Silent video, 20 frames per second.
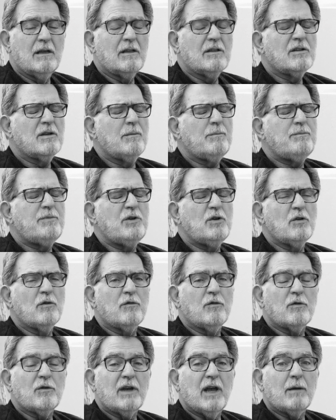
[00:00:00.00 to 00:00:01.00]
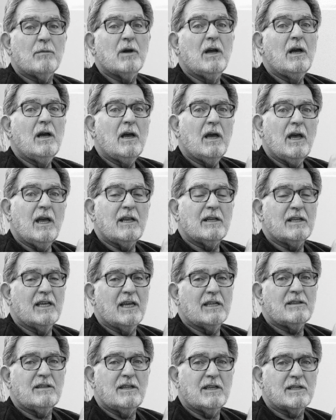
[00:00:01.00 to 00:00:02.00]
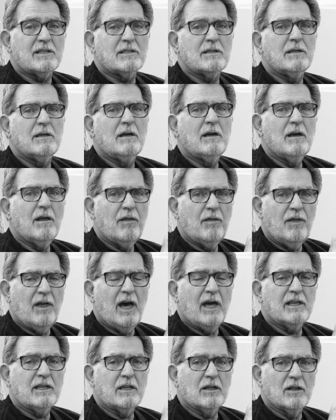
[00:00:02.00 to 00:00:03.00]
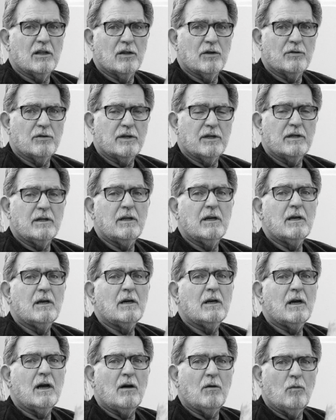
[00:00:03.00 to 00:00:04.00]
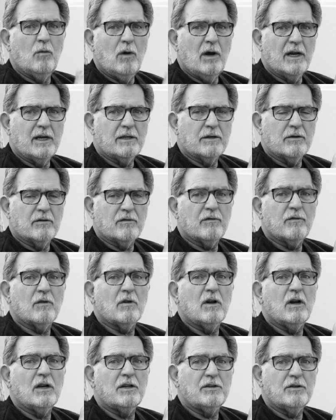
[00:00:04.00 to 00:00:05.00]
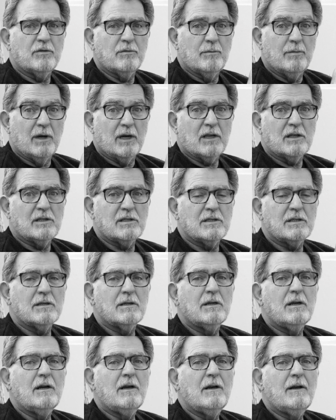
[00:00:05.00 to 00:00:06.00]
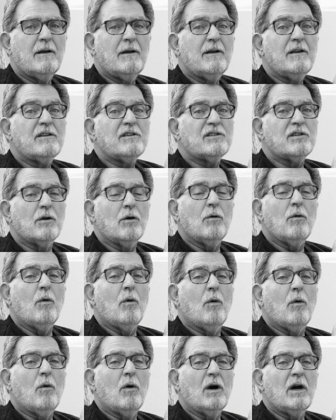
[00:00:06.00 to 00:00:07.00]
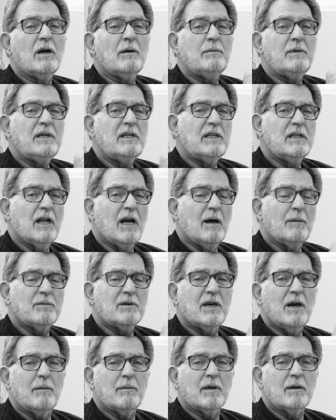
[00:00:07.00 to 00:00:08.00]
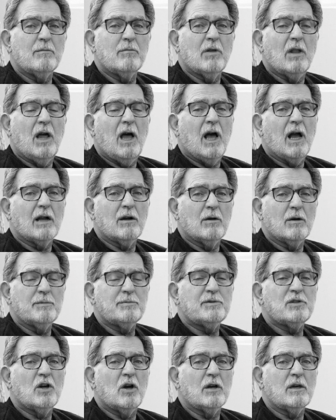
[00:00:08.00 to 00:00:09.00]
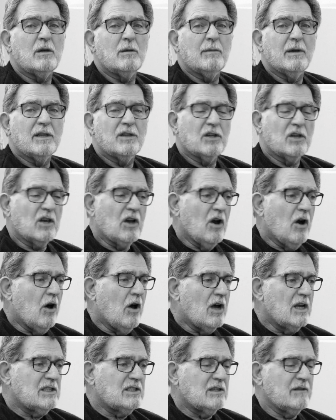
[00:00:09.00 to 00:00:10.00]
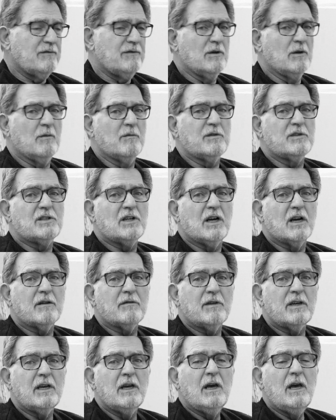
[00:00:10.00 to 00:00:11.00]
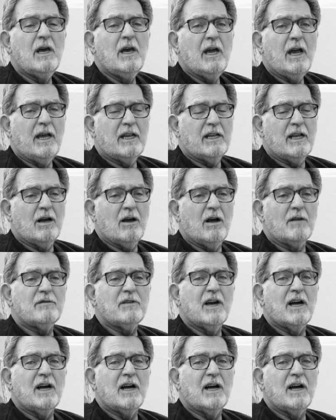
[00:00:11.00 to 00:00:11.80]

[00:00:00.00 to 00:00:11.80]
It's a beautiful camera. And get this, that included a winder for $100. So in an upcoming blog, I'll be talking about the cost of film photography and how I've